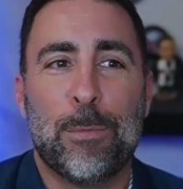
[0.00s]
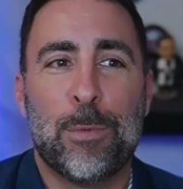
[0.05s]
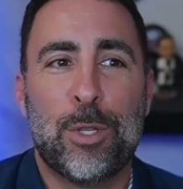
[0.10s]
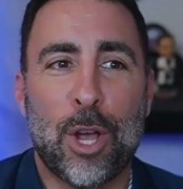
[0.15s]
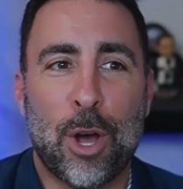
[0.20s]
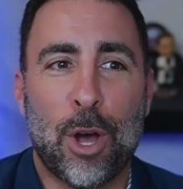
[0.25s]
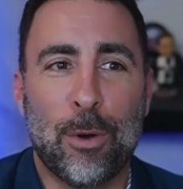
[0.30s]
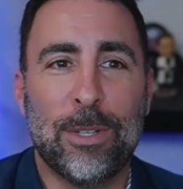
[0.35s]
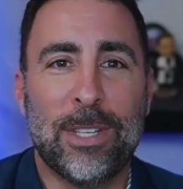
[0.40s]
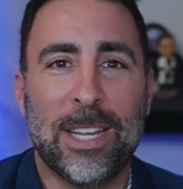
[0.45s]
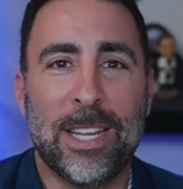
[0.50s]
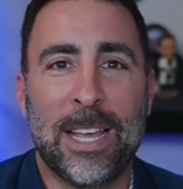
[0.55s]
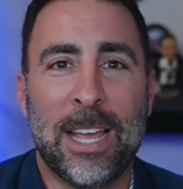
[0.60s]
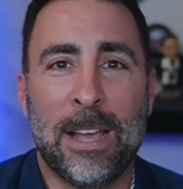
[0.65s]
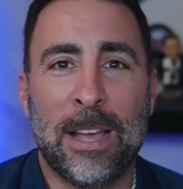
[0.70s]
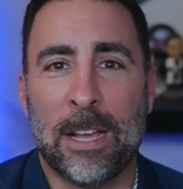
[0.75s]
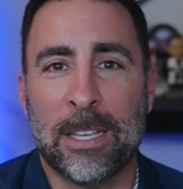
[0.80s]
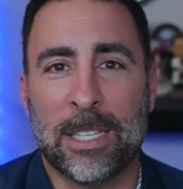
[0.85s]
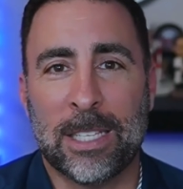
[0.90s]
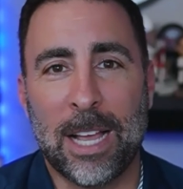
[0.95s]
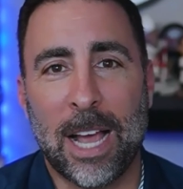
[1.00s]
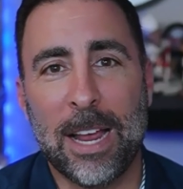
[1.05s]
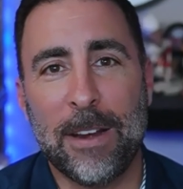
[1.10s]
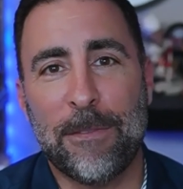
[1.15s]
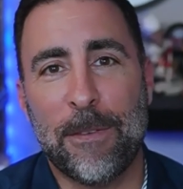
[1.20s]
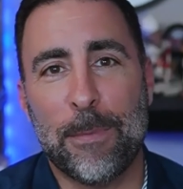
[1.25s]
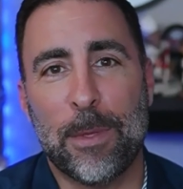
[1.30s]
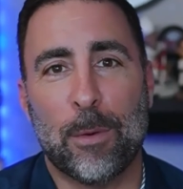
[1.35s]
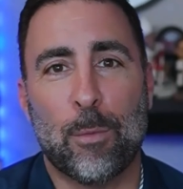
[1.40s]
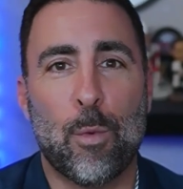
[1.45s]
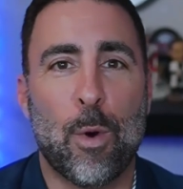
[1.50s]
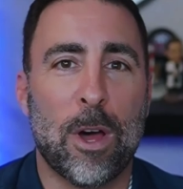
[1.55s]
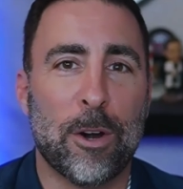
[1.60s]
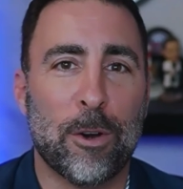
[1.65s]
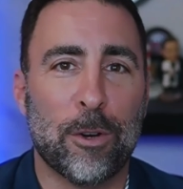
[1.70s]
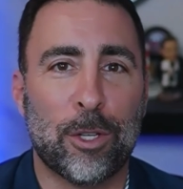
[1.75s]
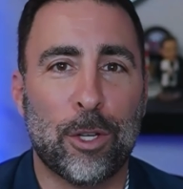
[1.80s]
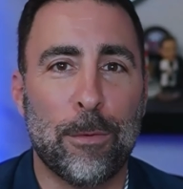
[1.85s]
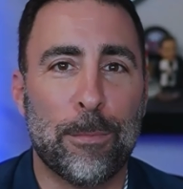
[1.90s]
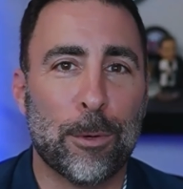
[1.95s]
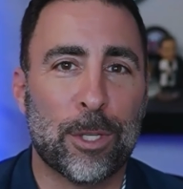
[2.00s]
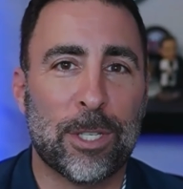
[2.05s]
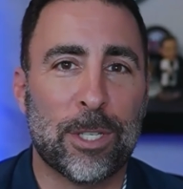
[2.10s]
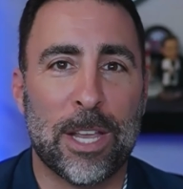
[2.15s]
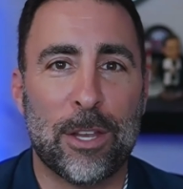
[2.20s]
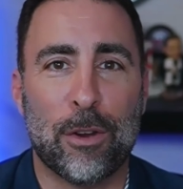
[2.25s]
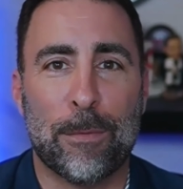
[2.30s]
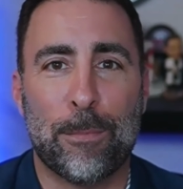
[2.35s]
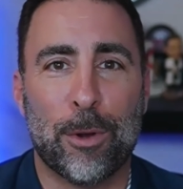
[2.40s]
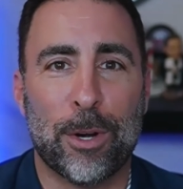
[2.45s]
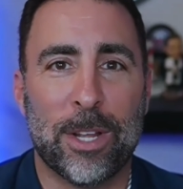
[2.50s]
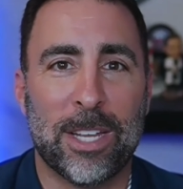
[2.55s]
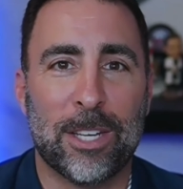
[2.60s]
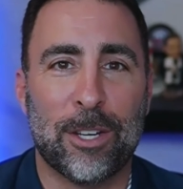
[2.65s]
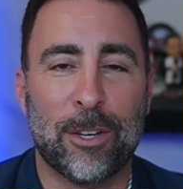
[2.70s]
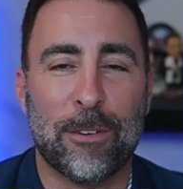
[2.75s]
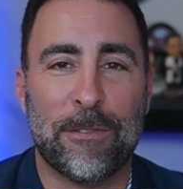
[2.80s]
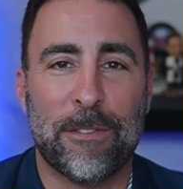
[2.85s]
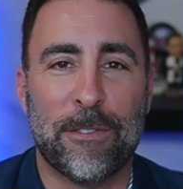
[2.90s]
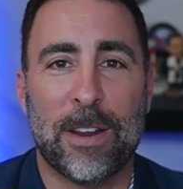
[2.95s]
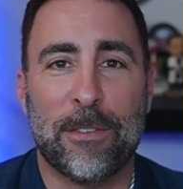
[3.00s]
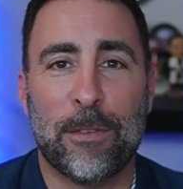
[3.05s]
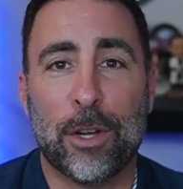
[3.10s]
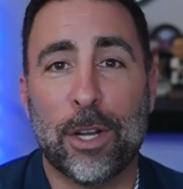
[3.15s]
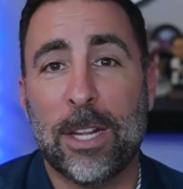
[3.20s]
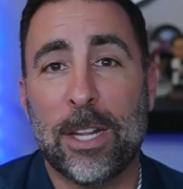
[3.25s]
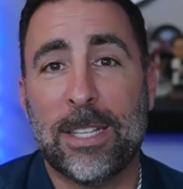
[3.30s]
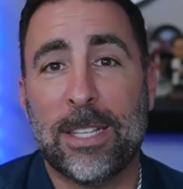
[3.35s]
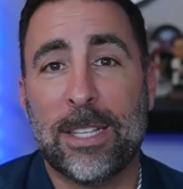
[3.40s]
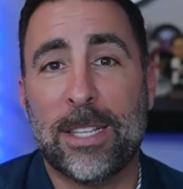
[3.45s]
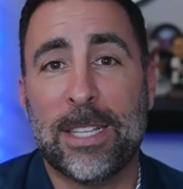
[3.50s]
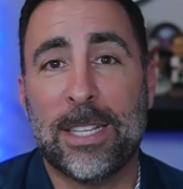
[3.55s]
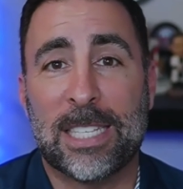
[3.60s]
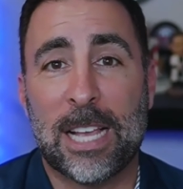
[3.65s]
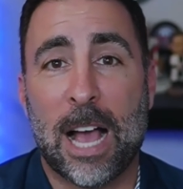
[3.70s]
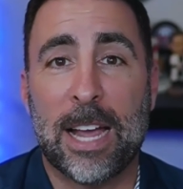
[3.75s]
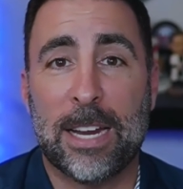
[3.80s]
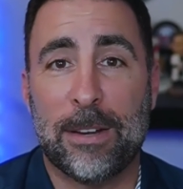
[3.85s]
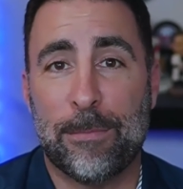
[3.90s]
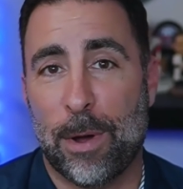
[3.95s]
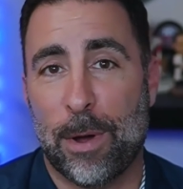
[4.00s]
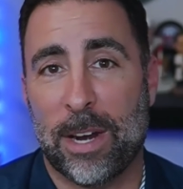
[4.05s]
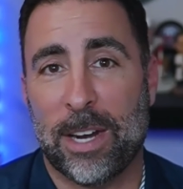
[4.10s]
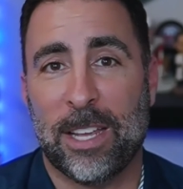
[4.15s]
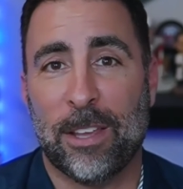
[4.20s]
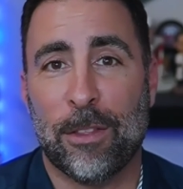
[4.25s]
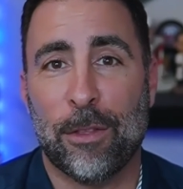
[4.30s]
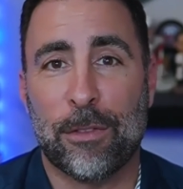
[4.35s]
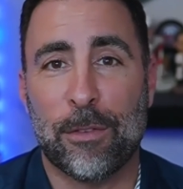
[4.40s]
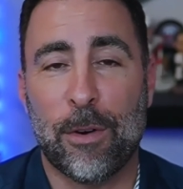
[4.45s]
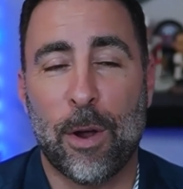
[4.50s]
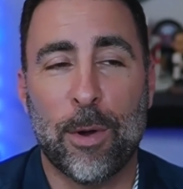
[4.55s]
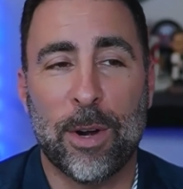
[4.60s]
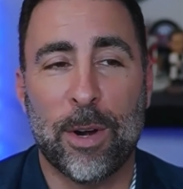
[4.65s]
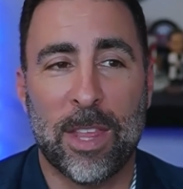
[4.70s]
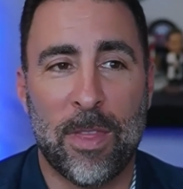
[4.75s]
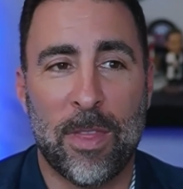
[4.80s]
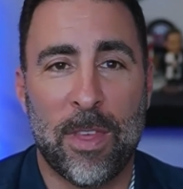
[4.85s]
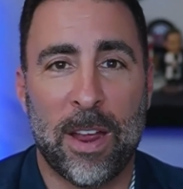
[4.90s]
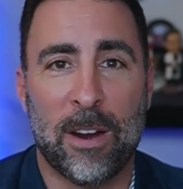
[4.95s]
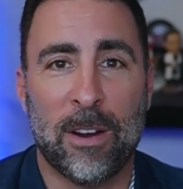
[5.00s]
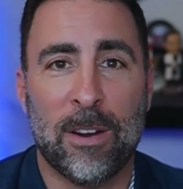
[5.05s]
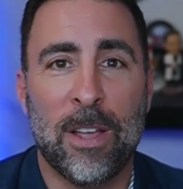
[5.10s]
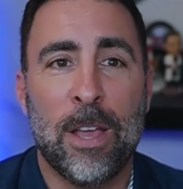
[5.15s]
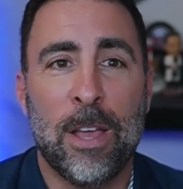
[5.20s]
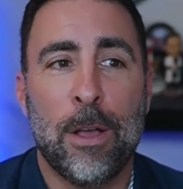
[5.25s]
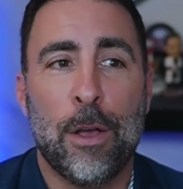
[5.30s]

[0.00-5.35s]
don't, aside from the one or two percent you're putting into your fund, if you're going to take side money and throw it in there,